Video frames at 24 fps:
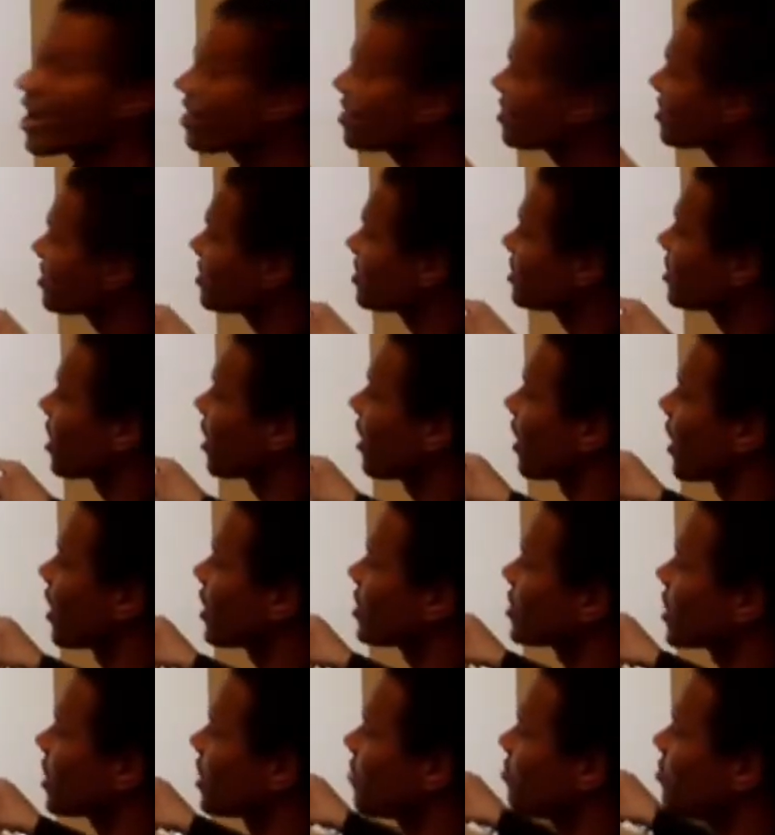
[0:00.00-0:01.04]
acid can
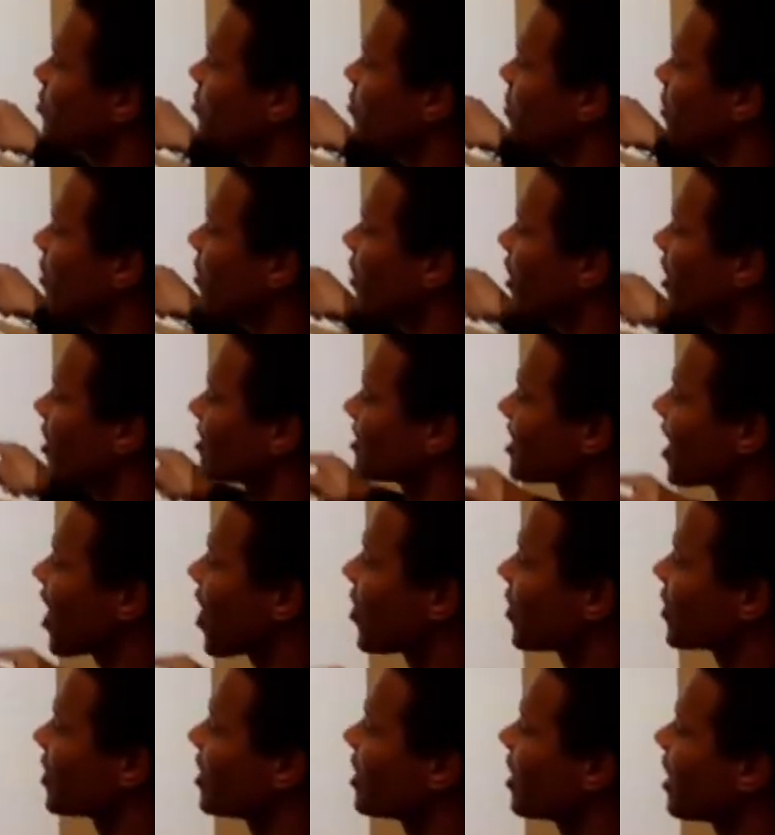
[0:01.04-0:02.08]
actually be broken
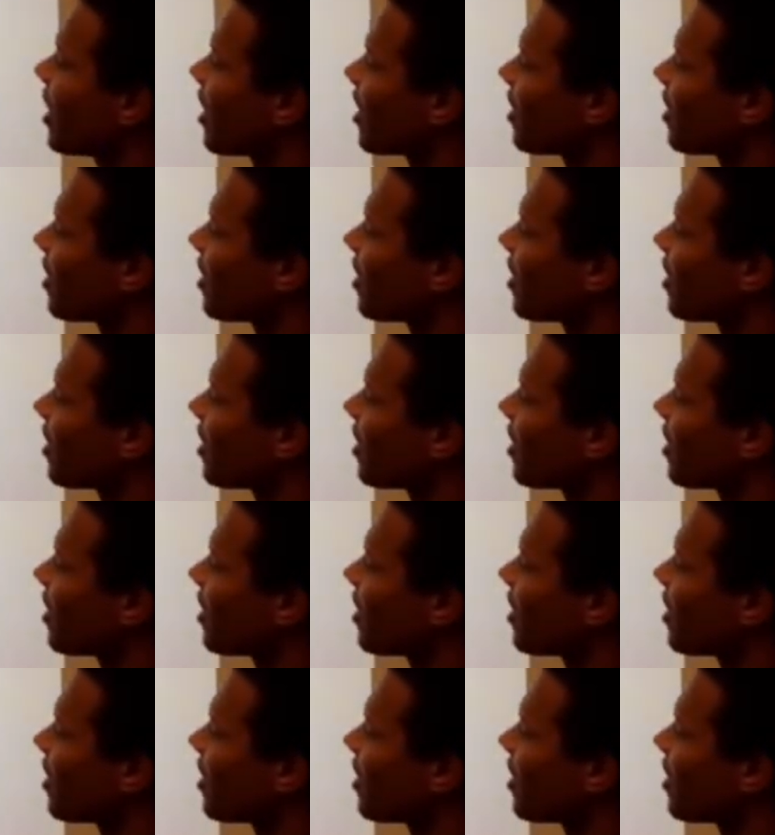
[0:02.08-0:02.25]
down,